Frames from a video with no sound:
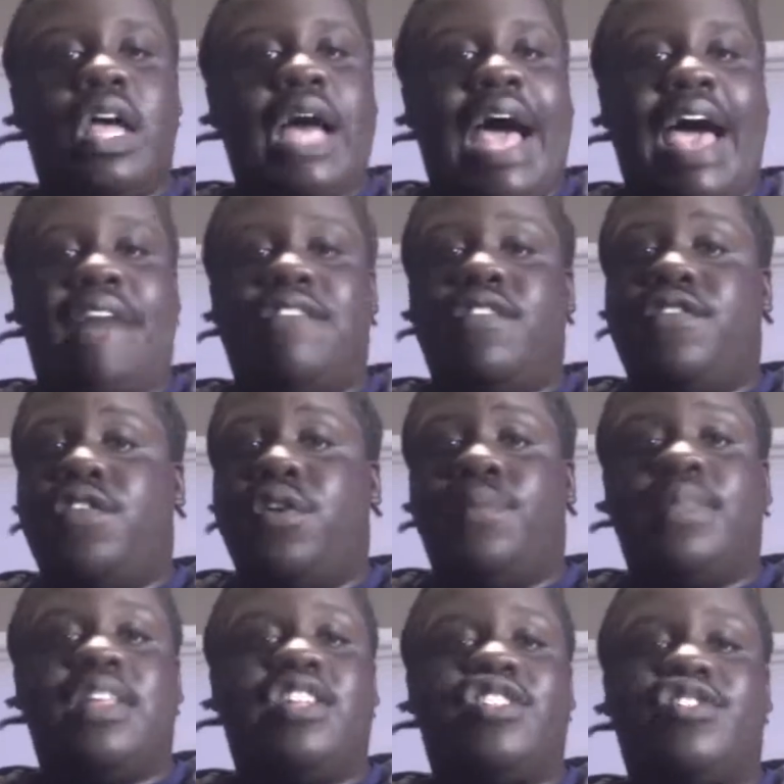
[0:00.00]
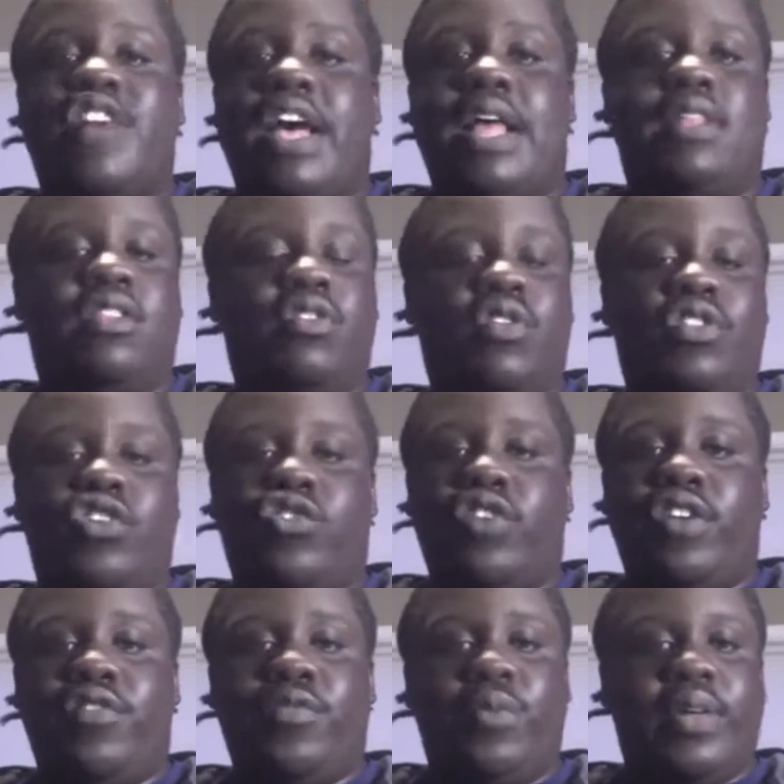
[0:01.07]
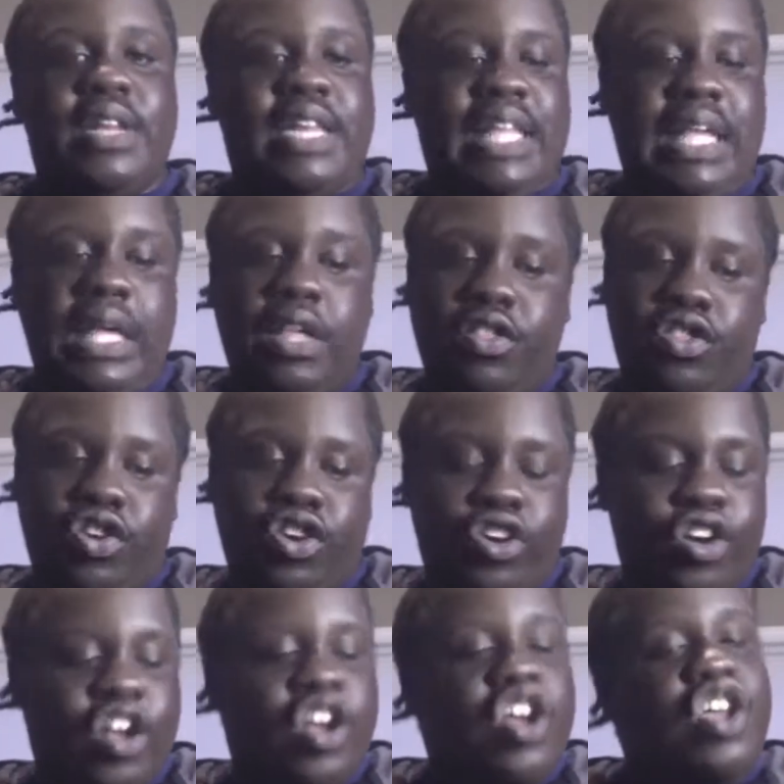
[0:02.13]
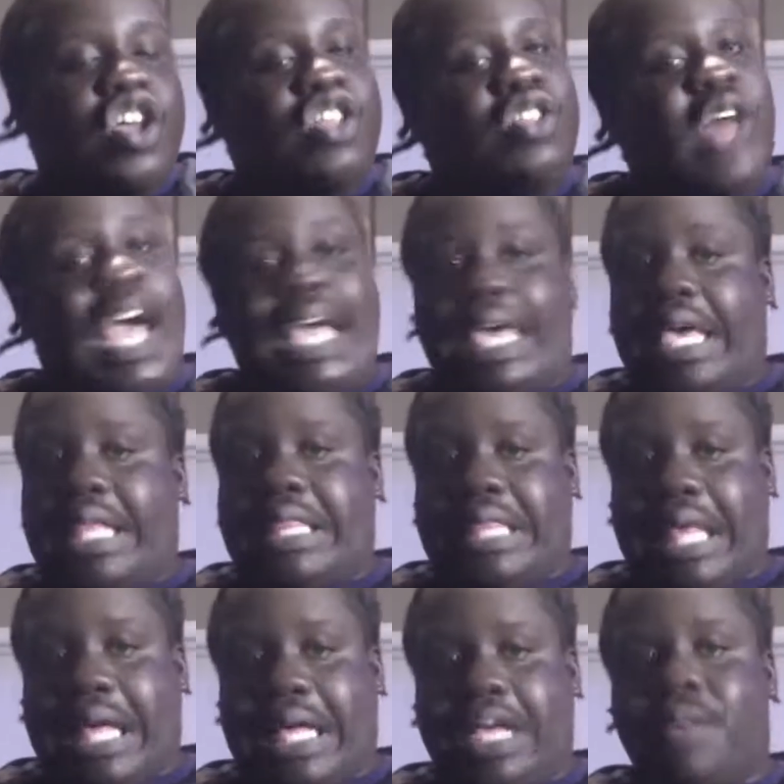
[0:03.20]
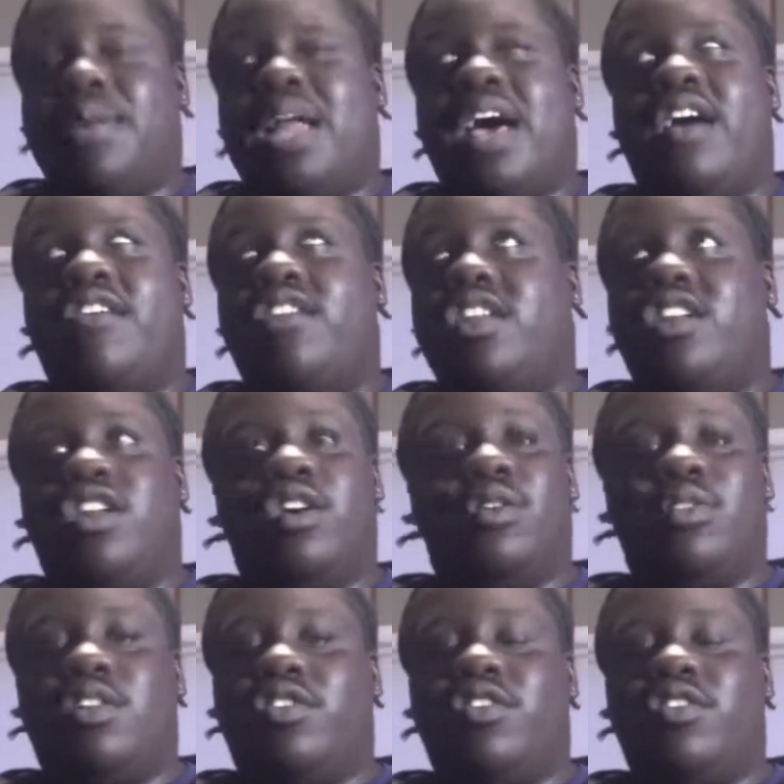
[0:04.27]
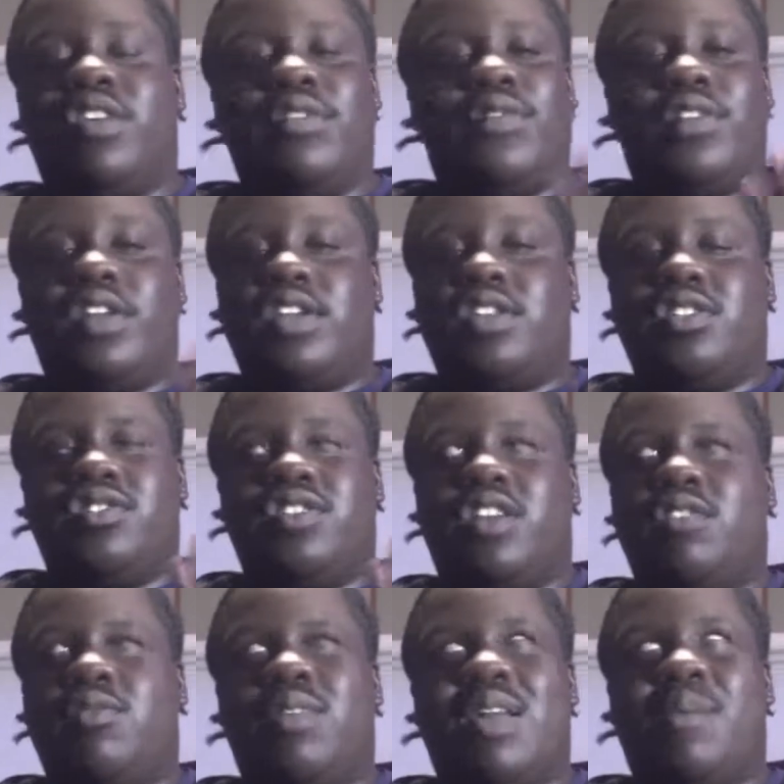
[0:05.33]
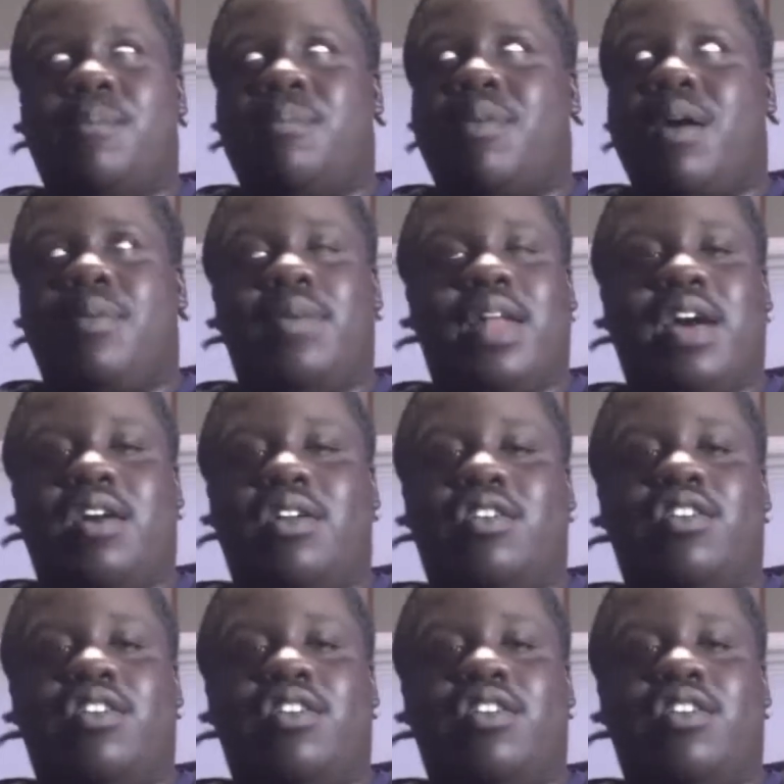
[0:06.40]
I haven't filmed the stress or the grief one either. So I can't tell, but I already know the grief and the stress one. I'm probably not going to